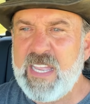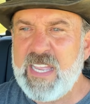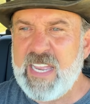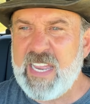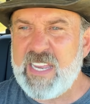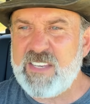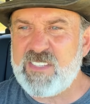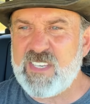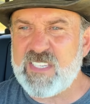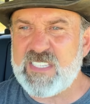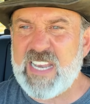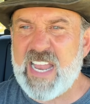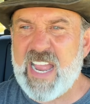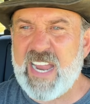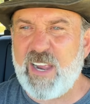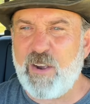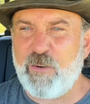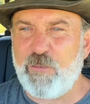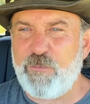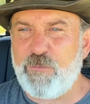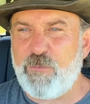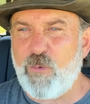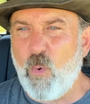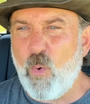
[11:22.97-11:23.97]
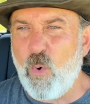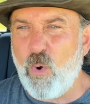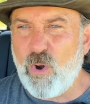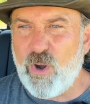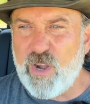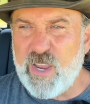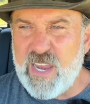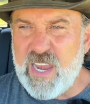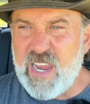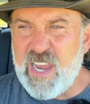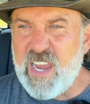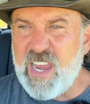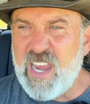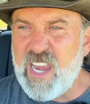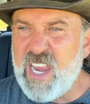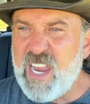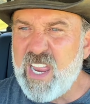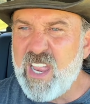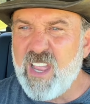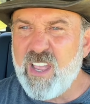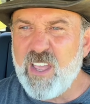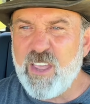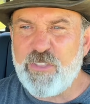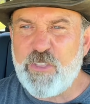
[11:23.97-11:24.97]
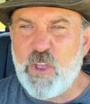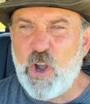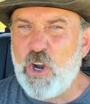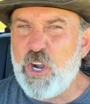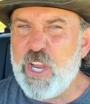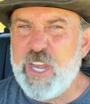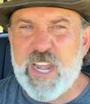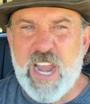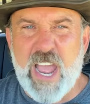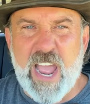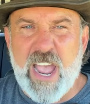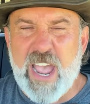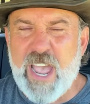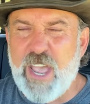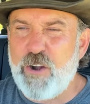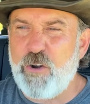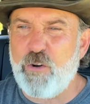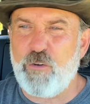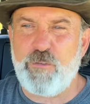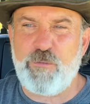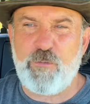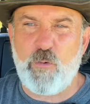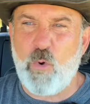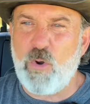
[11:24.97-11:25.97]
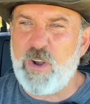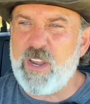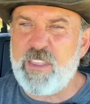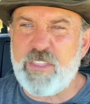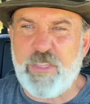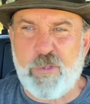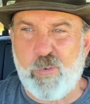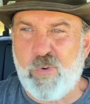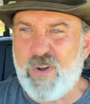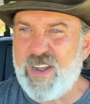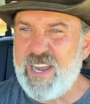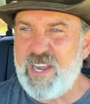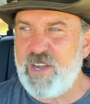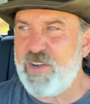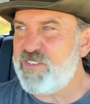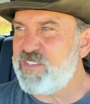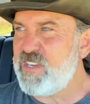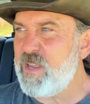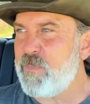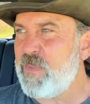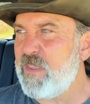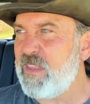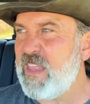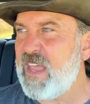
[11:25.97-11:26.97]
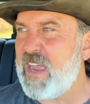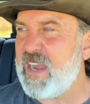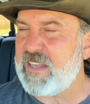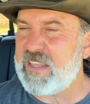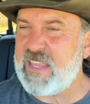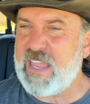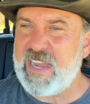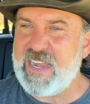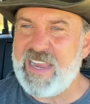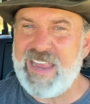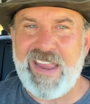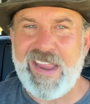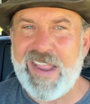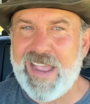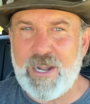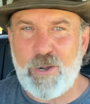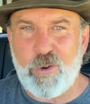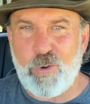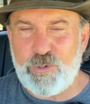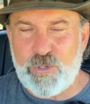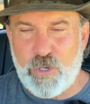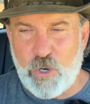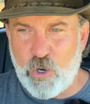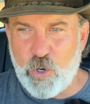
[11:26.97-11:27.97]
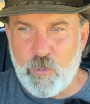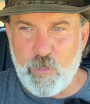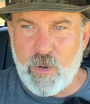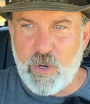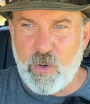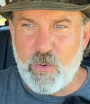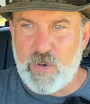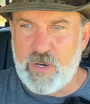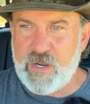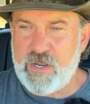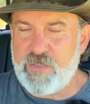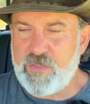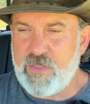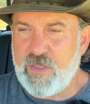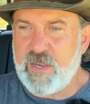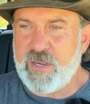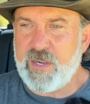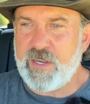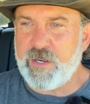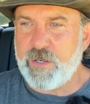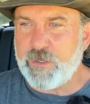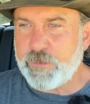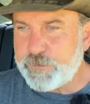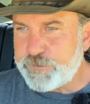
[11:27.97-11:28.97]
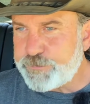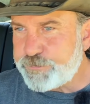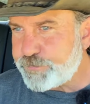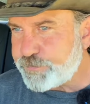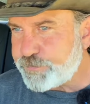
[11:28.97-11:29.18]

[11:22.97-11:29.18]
His is like a 40, 39 or 43 or something like that. He ain't got no turbo or anything, you know.